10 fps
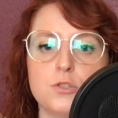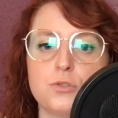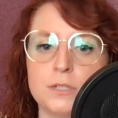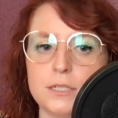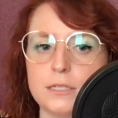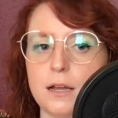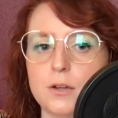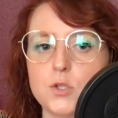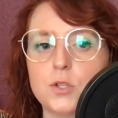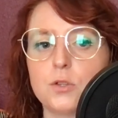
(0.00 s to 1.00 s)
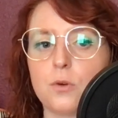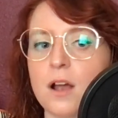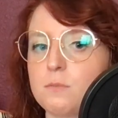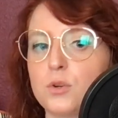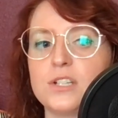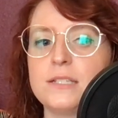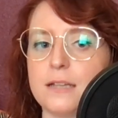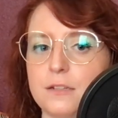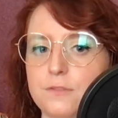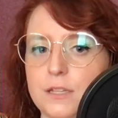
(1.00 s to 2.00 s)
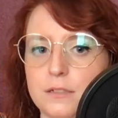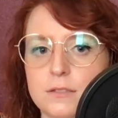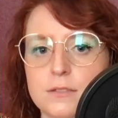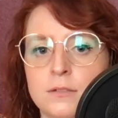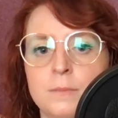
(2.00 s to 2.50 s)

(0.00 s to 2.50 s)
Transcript: Trintignant took the Grand Prix side of things,